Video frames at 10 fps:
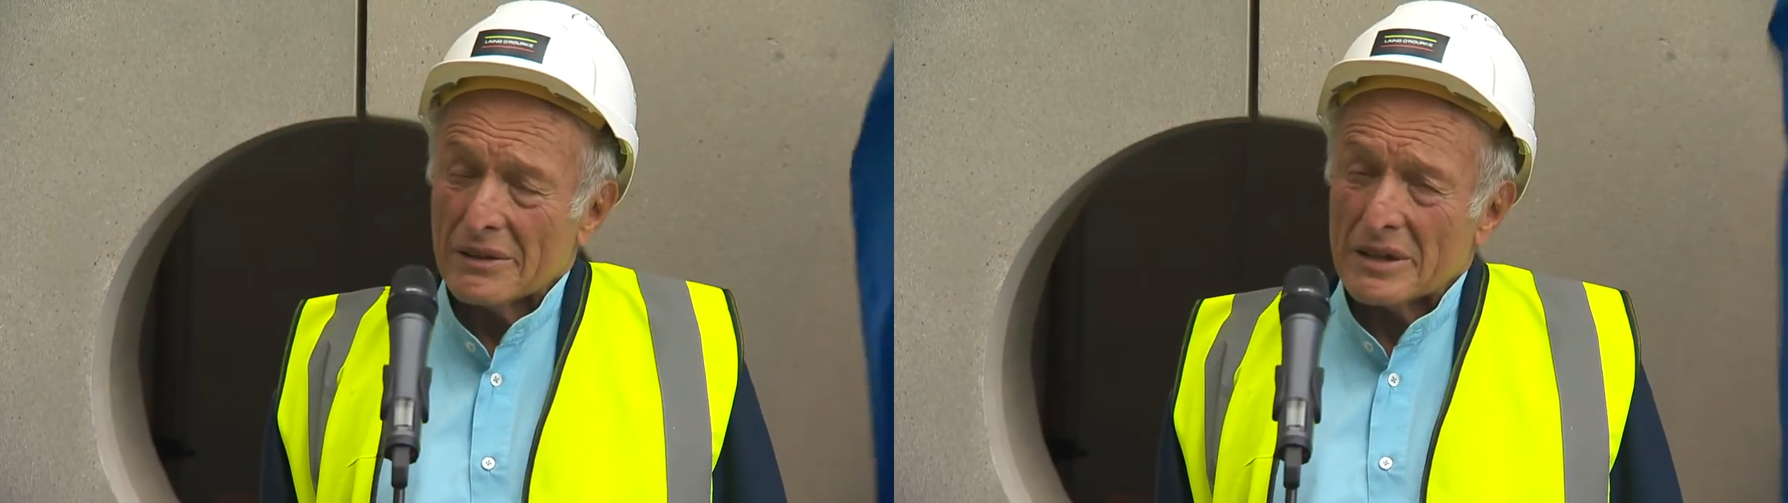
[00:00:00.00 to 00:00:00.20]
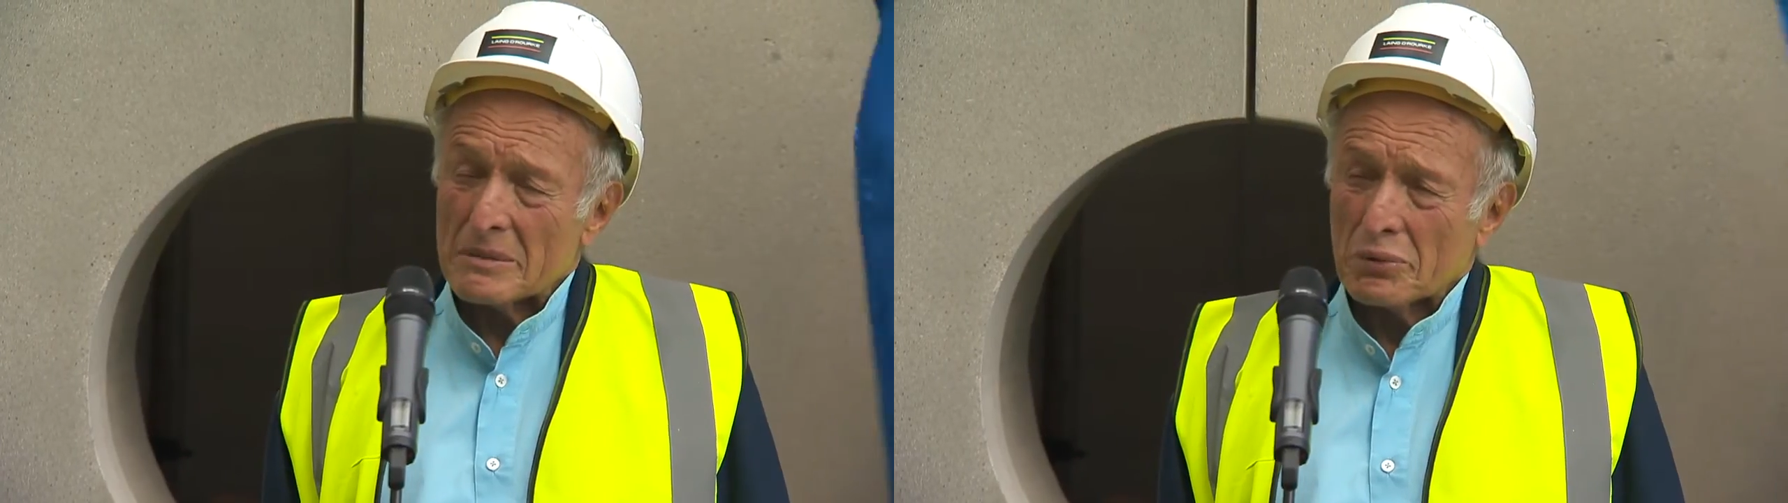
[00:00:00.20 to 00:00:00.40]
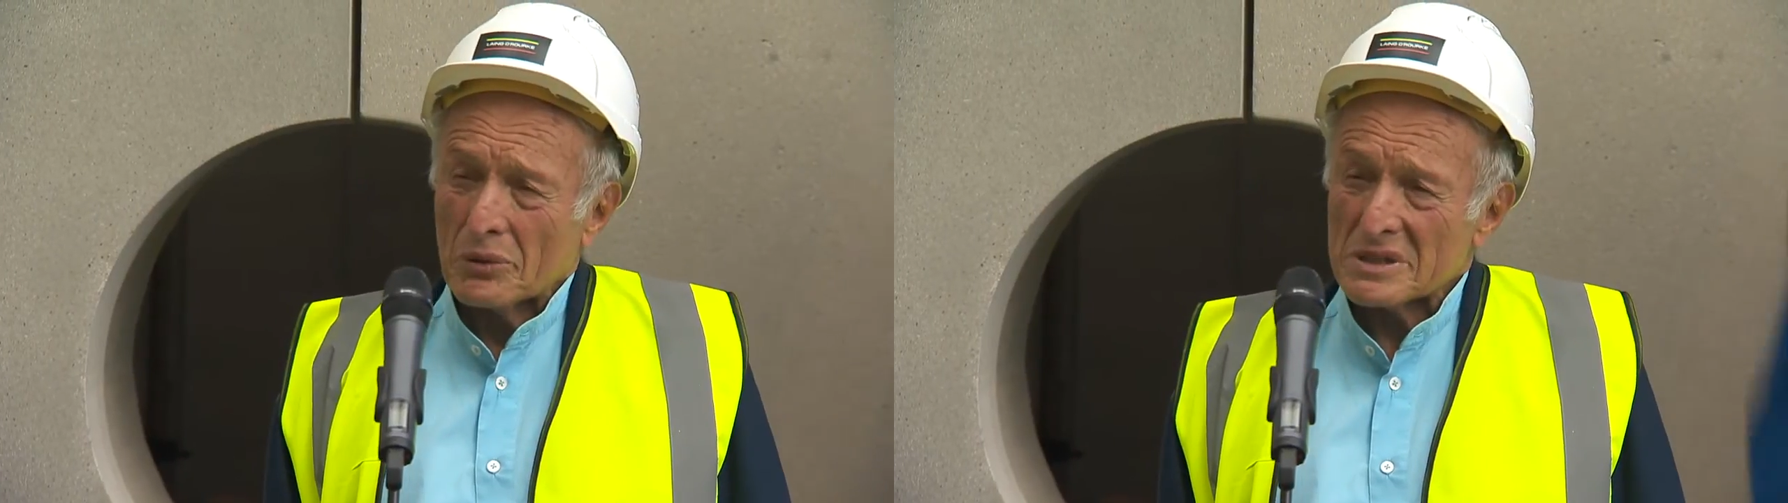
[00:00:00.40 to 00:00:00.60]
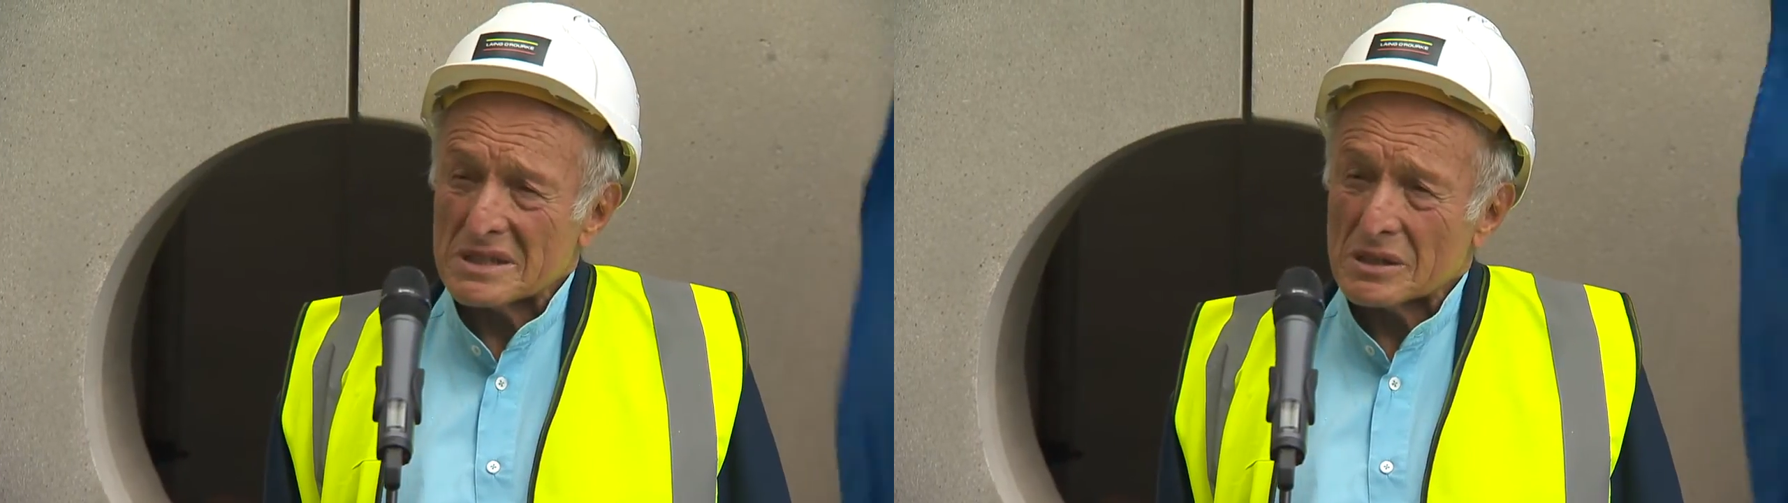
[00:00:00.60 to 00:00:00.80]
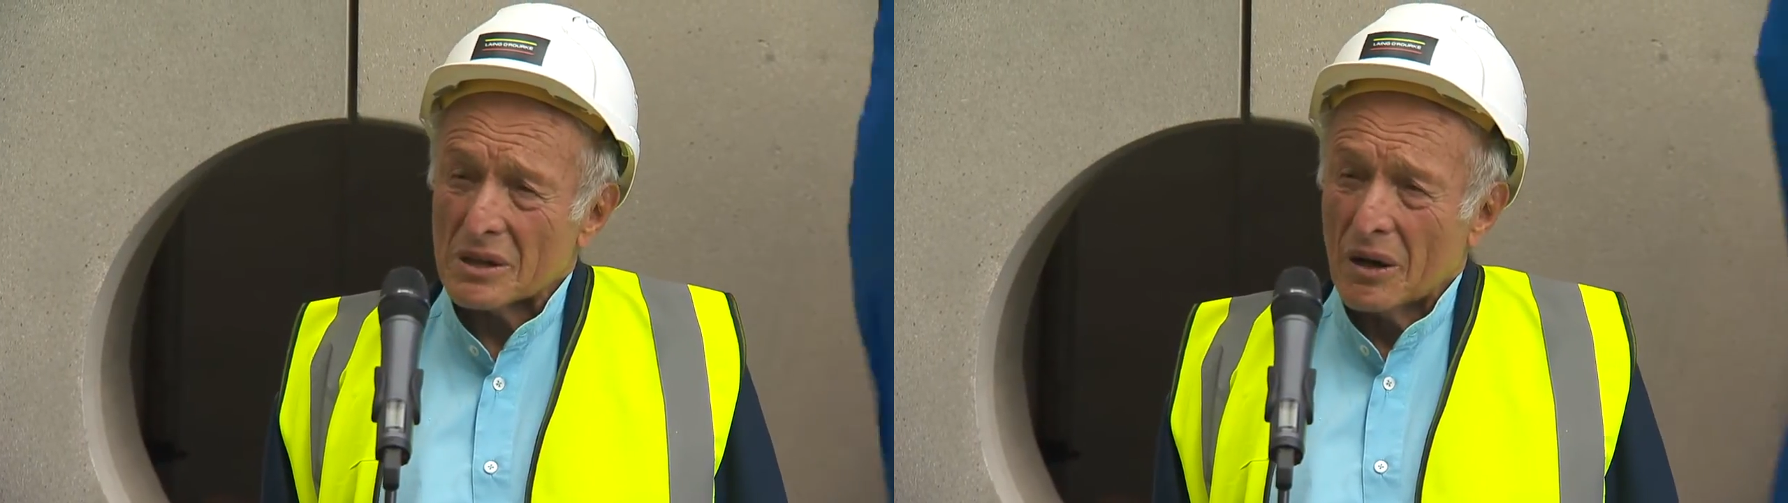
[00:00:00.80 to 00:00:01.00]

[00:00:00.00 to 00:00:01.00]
the importance